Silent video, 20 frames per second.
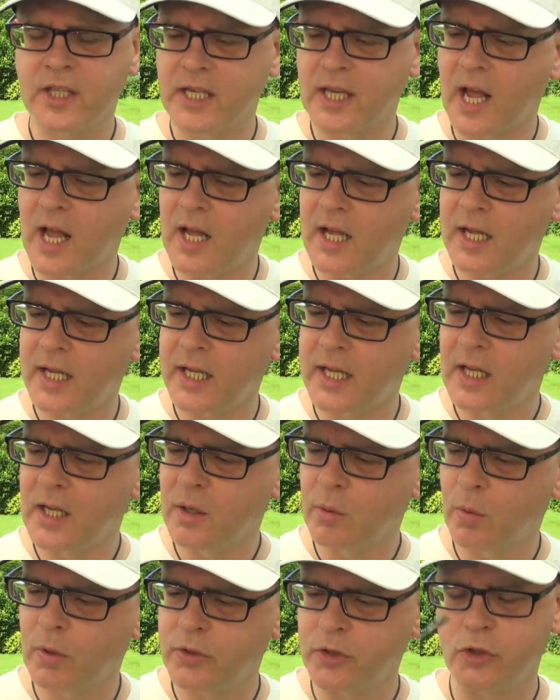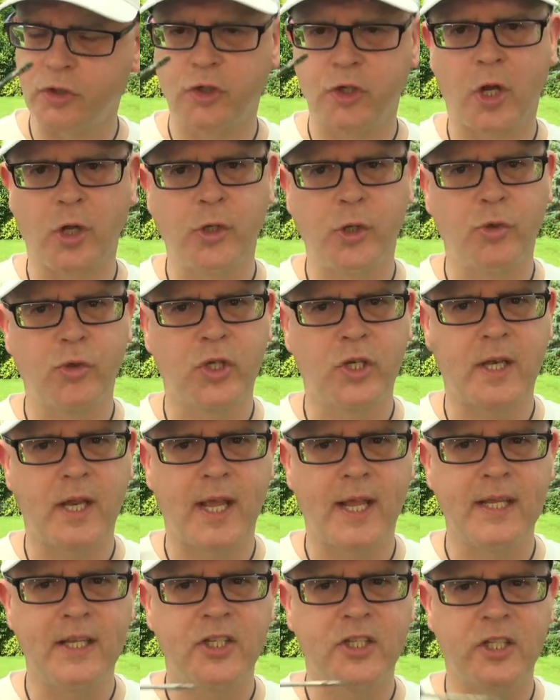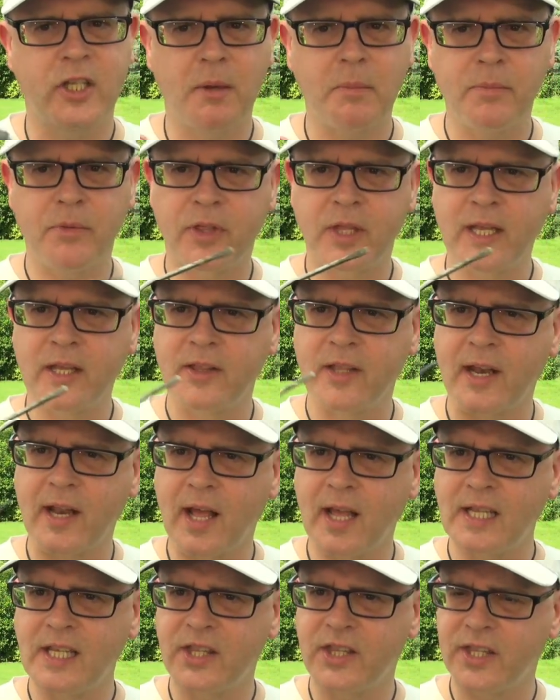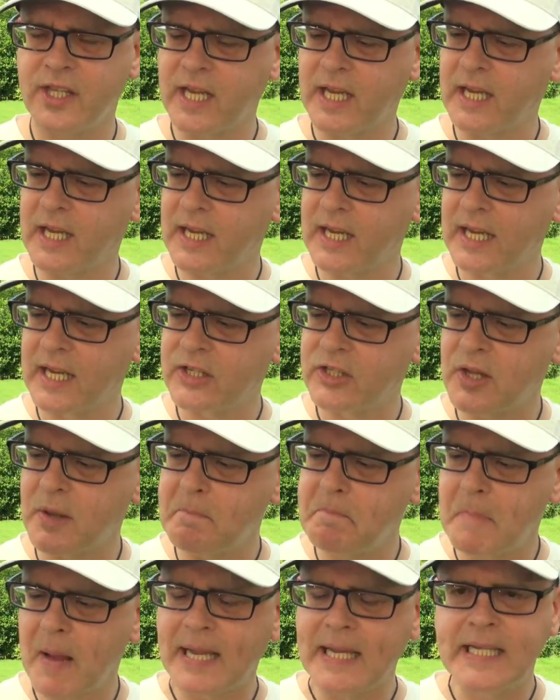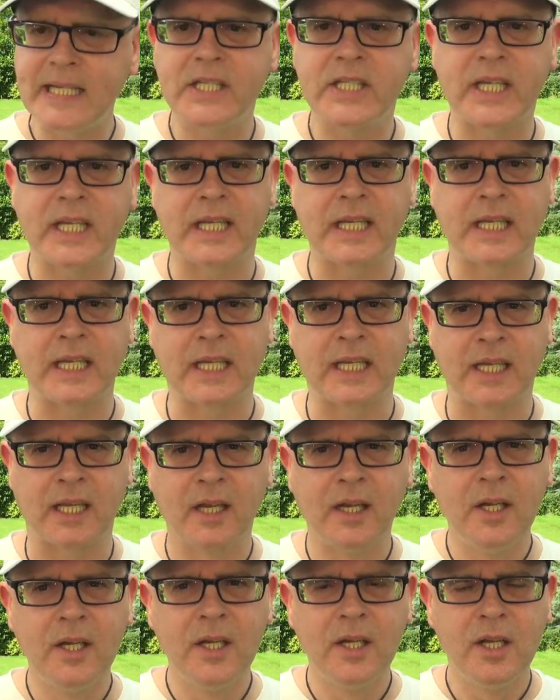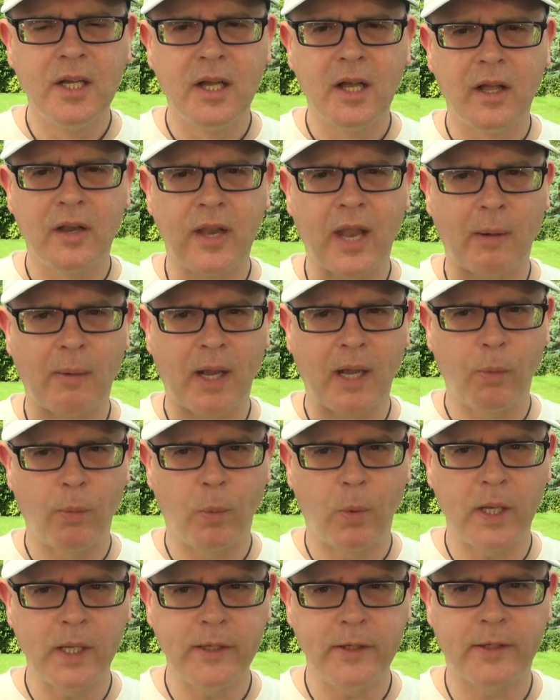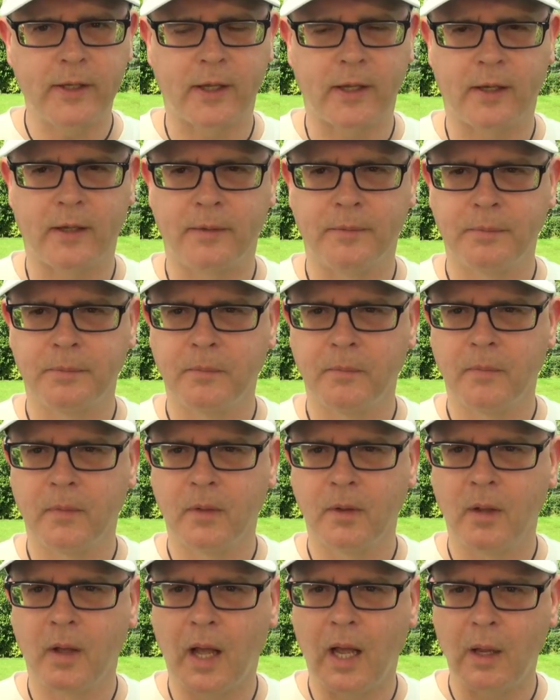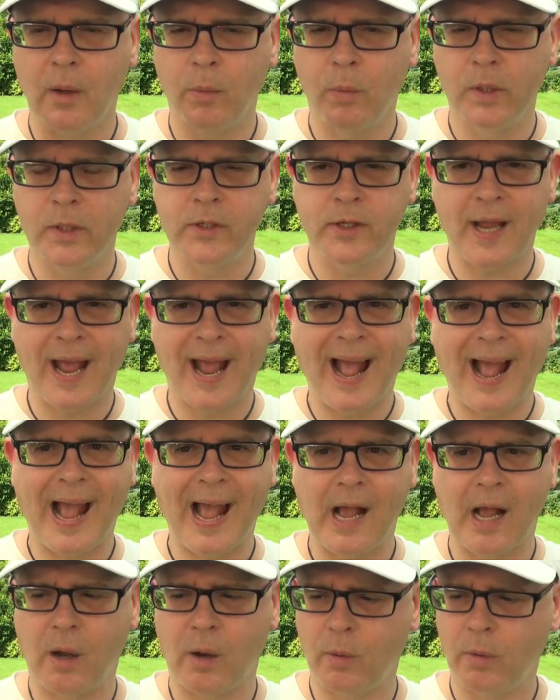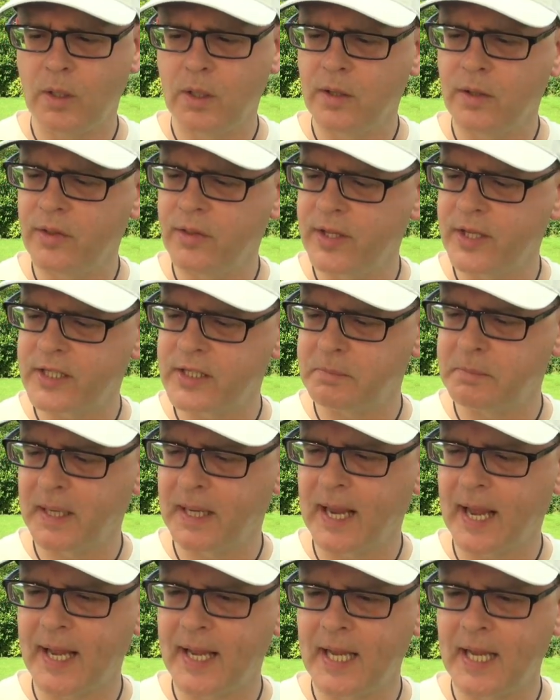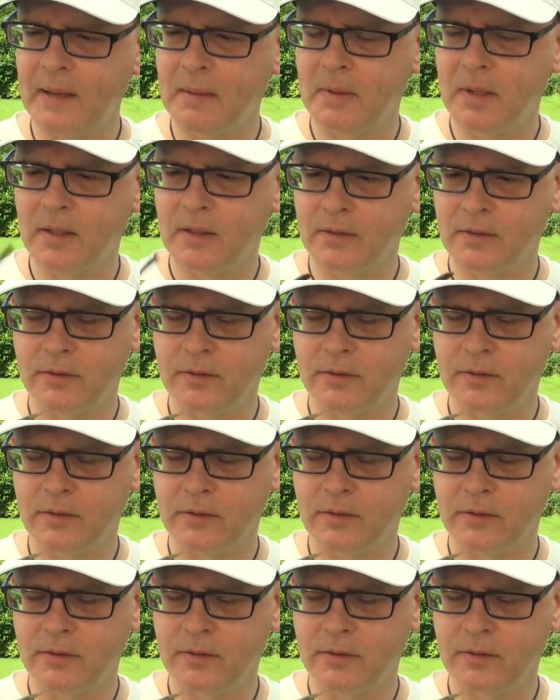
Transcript: that I want to show you today, something that I think is amazing. Now I wonder how this became